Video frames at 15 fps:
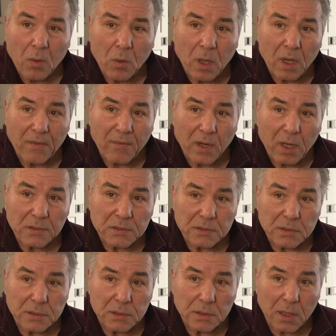Well, I've
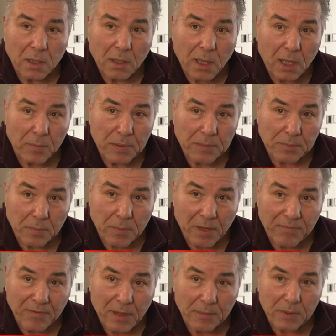lost a lot of people in
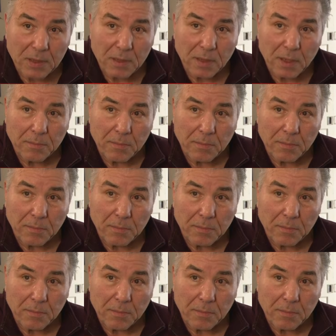my family.